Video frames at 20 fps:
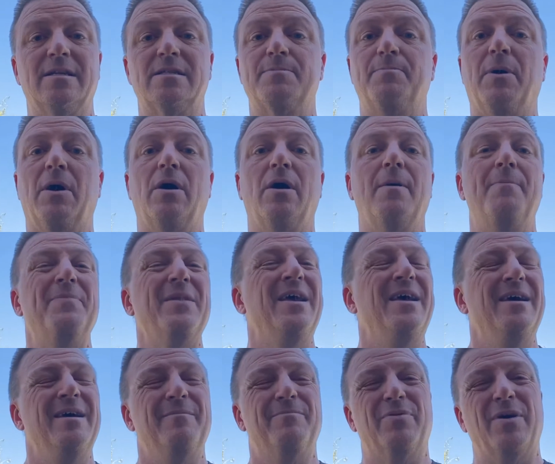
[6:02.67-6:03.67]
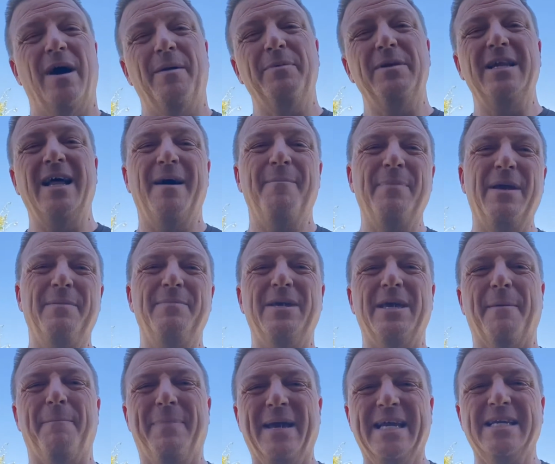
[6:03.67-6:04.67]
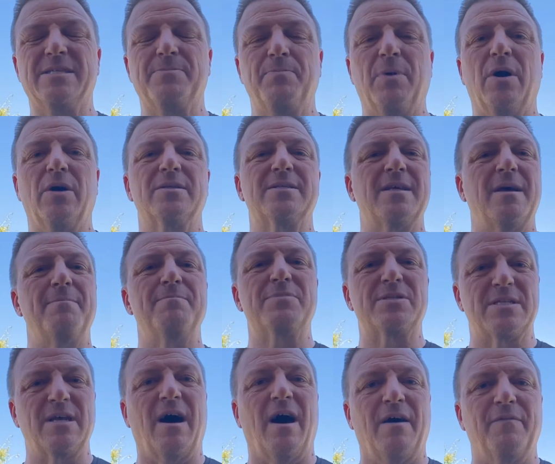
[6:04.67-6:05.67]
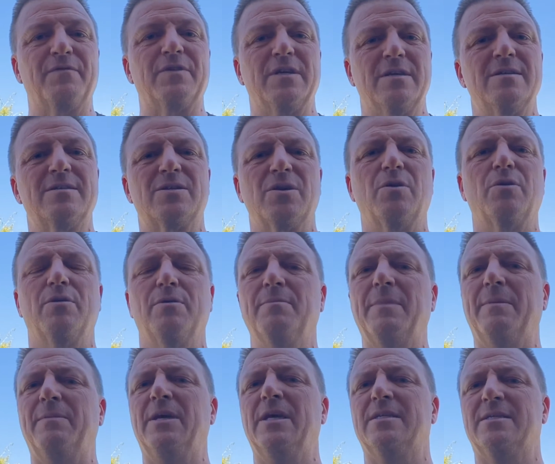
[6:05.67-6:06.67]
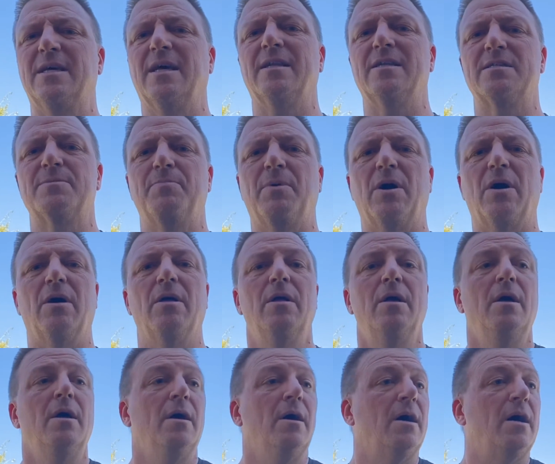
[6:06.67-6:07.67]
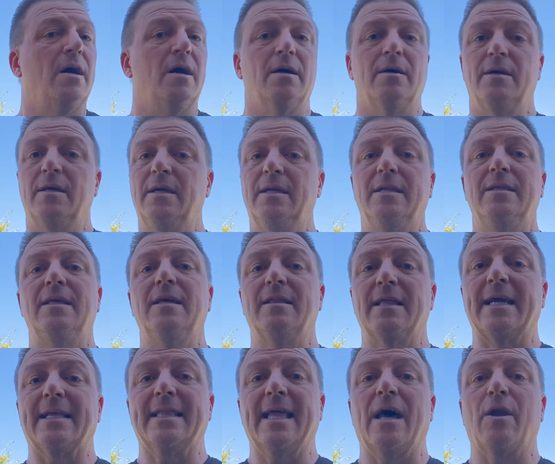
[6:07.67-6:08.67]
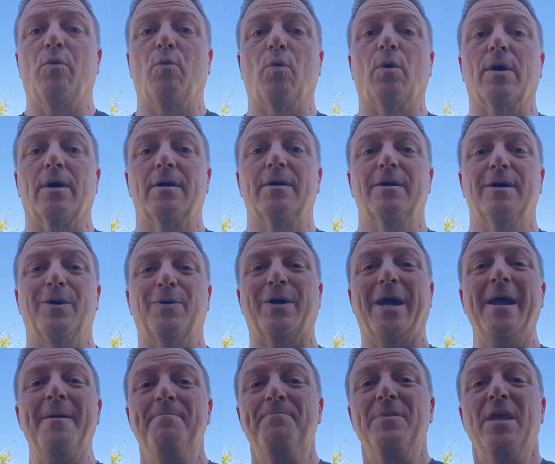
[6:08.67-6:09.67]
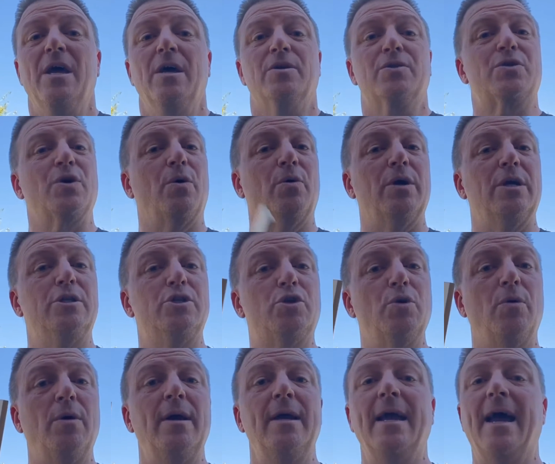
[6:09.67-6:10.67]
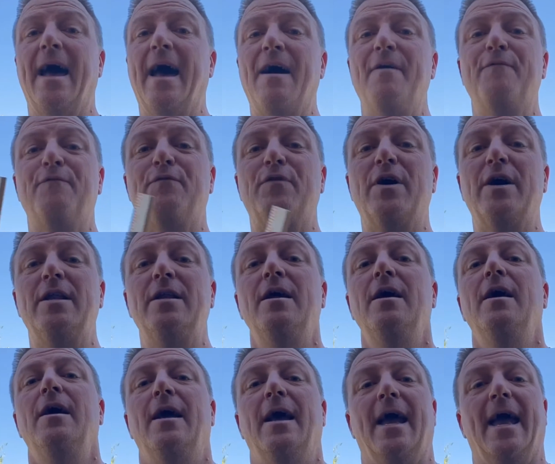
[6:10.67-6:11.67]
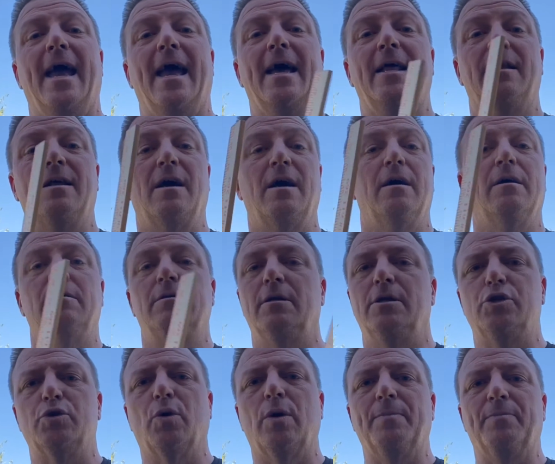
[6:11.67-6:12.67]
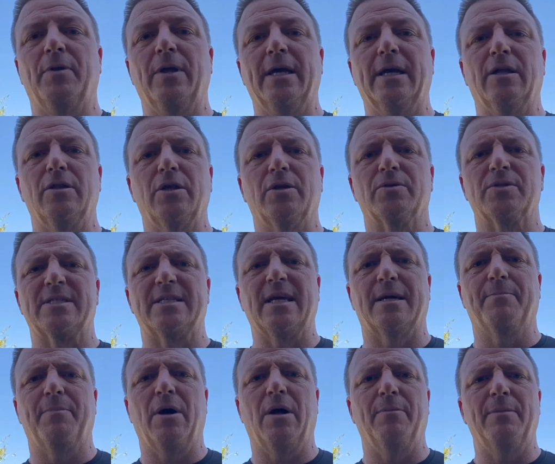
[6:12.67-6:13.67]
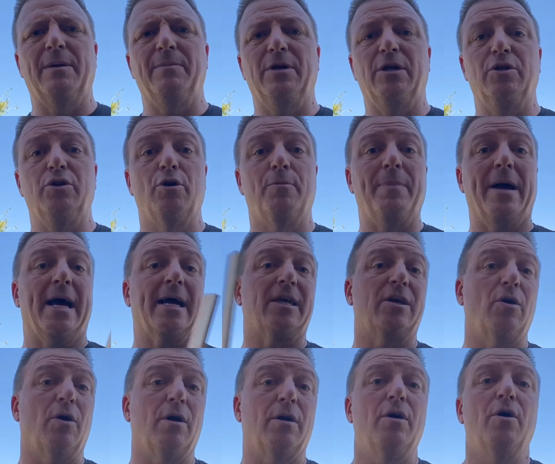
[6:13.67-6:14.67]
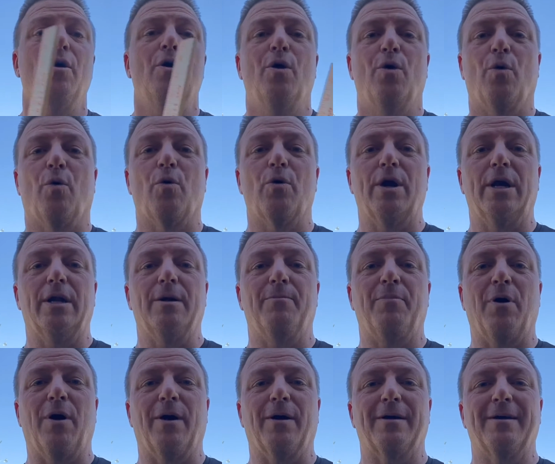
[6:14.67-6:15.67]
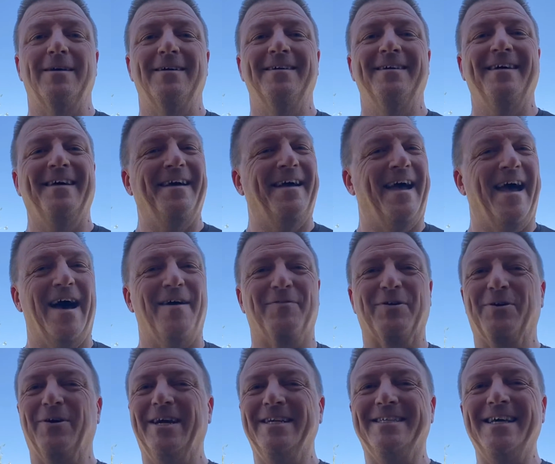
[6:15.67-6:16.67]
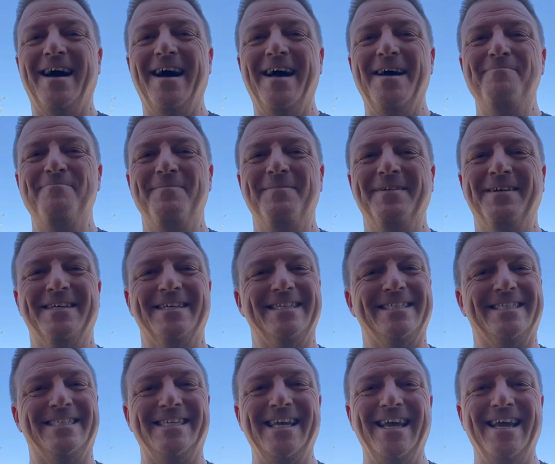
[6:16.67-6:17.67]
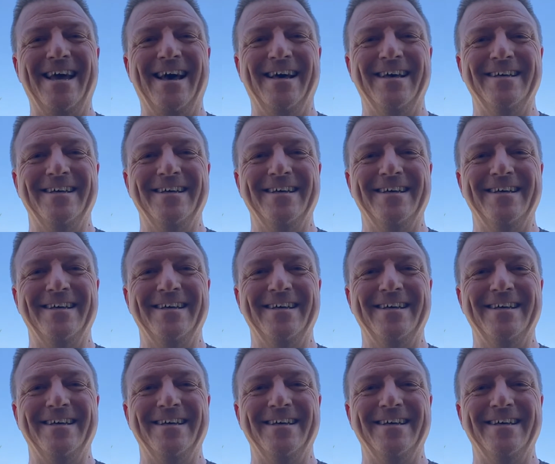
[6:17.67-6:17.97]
ball. Probably not maybe a baseball, something soft. So maybe a tennis ball, anything like that'll work, okay? So enjoy, have fun, and enjoy playing a little stickball maybe in your backyard or in a park. Have a great time. See ya.